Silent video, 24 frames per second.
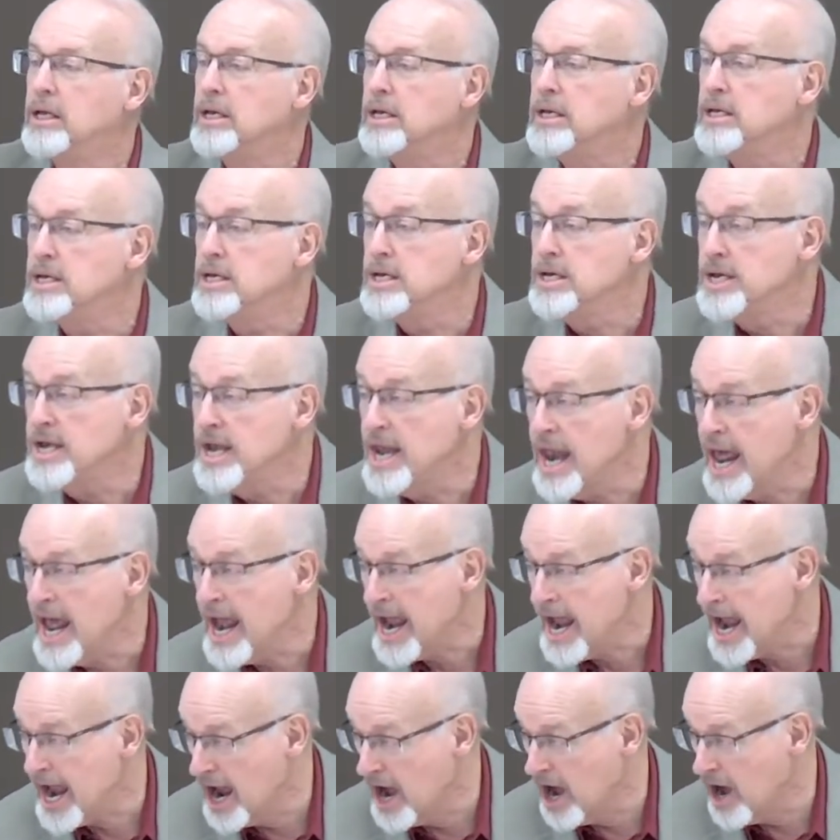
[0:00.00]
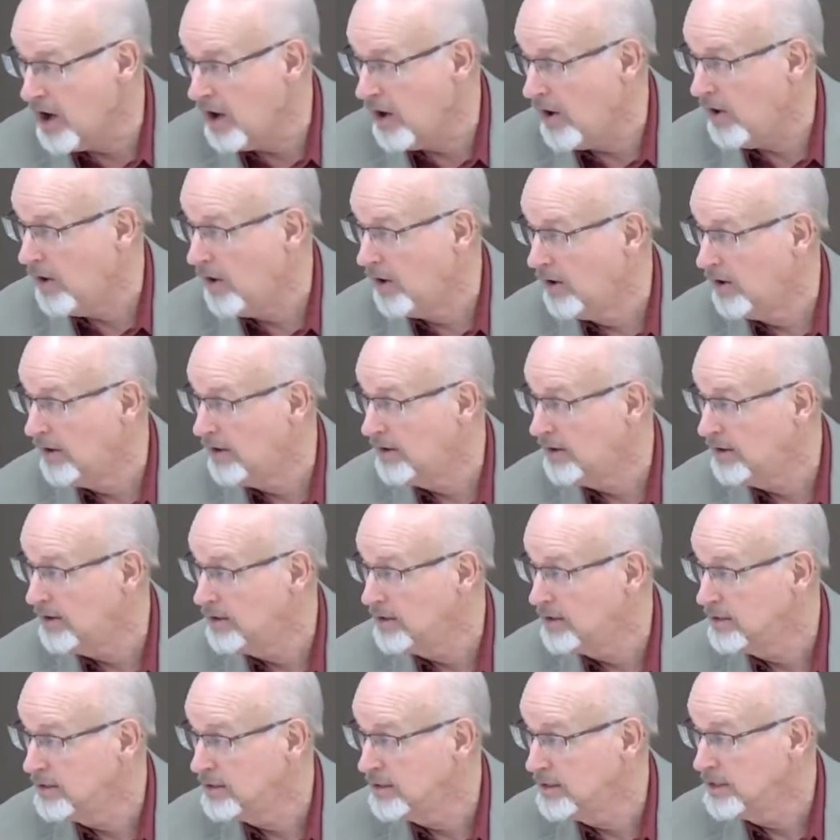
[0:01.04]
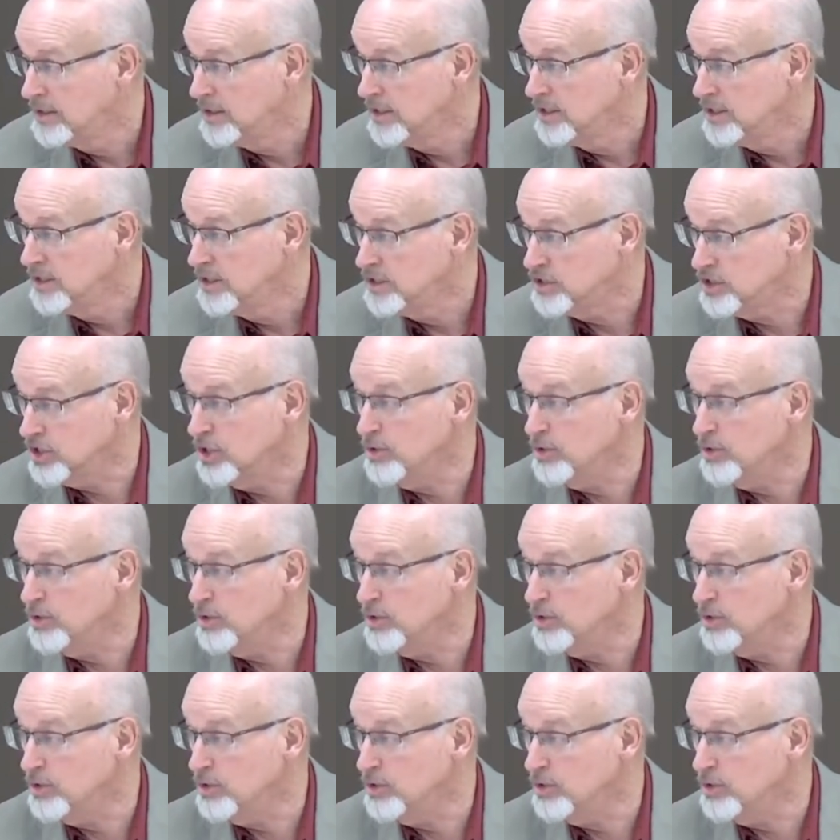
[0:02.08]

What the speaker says: Now. See,